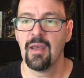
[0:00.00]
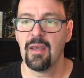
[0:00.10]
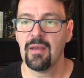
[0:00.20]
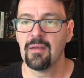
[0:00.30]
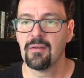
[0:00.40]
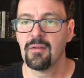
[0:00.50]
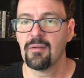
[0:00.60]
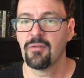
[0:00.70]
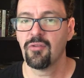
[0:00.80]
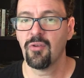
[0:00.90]
And
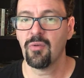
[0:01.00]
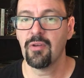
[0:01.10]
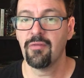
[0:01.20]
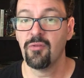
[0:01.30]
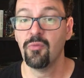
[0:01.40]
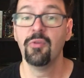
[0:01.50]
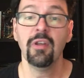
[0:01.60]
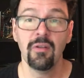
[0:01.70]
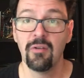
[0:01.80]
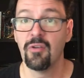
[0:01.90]
so if you
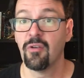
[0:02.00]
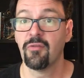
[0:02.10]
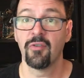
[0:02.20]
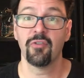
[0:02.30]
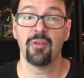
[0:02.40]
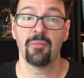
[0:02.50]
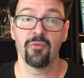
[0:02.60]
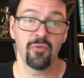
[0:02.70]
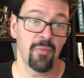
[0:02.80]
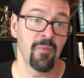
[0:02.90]
did, for example,
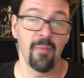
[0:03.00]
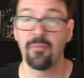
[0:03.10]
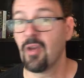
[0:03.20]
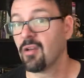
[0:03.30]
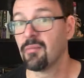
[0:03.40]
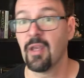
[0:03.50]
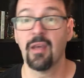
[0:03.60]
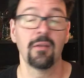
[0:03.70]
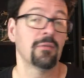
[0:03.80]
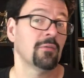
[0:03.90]
trip him up, knock him
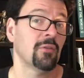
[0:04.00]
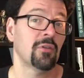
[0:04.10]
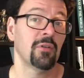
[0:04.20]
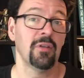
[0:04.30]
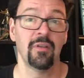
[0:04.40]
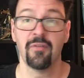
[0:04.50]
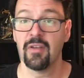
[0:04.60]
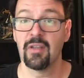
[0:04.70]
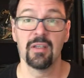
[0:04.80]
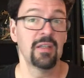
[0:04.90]
down, if
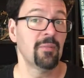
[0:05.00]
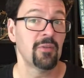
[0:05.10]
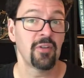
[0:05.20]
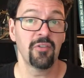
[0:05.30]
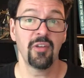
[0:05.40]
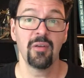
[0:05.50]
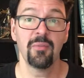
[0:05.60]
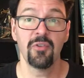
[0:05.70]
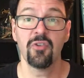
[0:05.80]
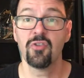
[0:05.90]
he could get up into a sitting
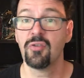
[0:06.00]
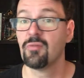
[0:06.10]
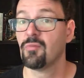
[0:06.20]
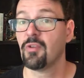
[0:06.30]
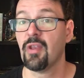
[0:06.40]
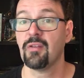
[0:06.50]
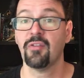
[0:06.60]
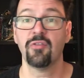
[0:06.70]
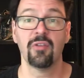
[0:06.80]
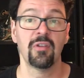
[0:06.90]
position without
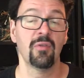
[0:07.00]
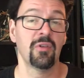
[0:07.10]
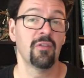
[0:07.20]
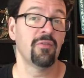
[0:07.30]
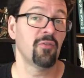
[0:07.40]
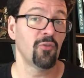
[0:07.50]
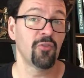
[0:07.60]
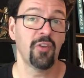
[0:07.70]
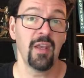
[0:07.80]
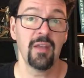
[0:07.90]
necessarily going to a full
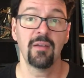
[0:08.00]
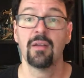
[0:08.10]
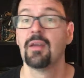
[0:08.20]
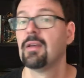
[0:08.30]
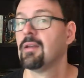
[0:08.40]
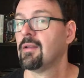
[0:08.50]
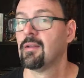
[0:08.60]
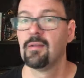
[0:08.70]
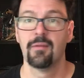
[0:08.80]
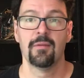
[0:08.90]
stand,
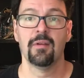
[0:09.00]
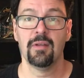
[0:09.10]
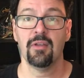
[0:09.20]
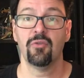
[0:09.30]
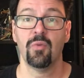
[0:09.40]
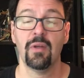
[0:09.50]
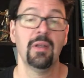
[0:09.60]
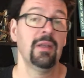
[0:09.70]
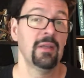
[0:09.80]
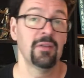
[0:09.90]
then guess what?
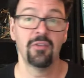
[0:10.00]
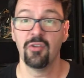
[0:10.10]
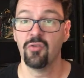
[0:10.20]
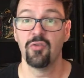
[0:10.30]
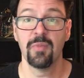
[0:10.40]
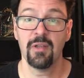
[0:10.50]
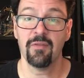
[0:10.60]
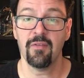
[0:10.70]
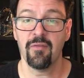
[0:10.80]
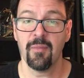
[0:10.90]
He gets a huge
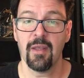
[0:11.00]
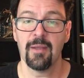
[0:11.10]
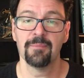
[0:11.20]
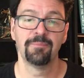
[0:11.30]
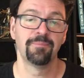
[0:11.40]
benefit from that.